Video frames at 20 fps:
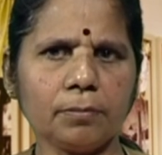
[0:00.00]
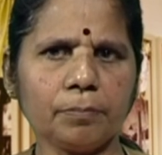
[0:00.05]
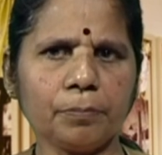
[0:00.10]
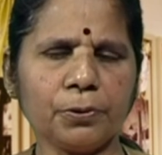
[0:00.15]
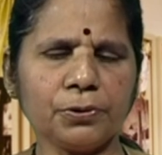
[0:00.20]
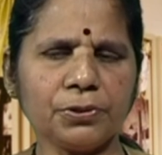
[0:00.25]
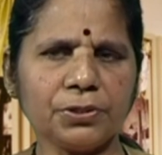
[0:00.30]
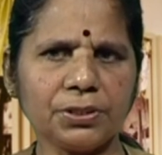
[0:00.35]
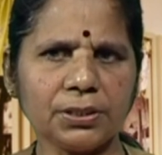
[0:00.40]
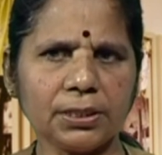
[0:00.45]

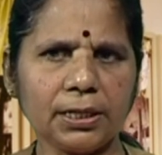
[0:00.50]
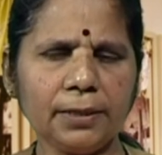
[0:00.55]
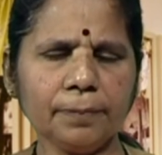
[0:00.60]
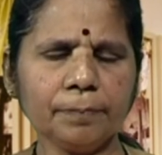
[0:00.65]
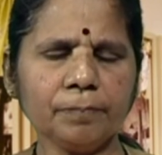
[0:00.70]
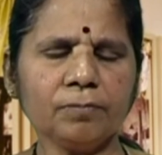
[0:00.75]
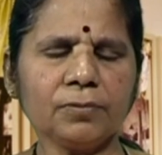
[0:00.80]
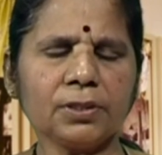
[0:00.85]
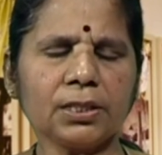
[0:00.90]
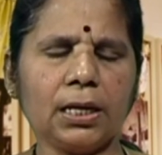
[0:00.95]
position
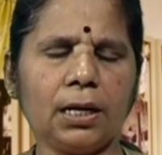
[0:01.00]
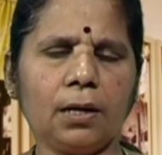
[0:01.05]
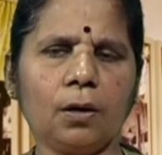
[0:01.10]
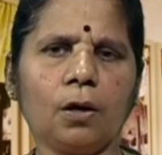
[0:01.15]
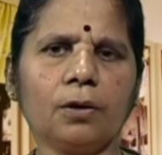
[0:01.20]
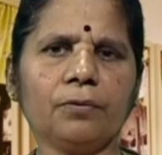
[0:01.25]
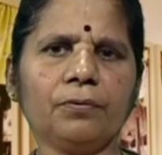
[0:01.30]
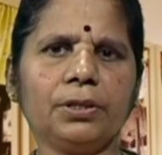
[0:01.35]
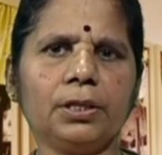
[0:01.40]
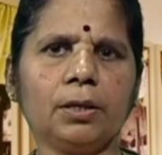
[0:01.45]

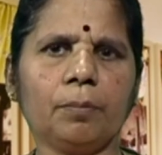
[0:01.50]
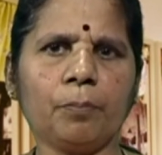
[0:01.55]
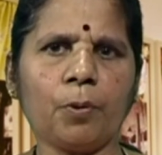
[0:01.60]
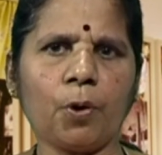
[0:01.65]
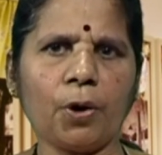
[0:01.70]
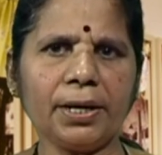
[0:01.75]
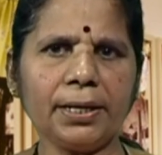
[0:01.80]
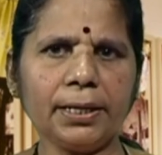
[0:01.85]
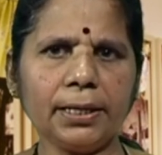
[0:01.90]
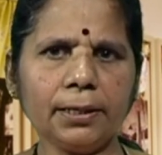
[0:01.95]
along with the
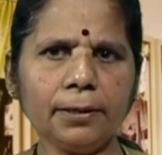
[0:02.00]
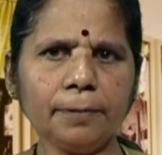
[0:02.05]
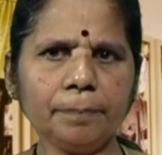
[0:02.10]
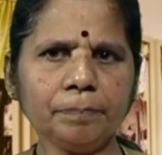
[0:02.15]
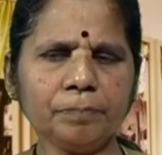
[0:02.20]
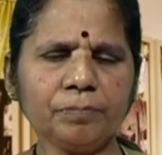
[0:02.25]
pointer,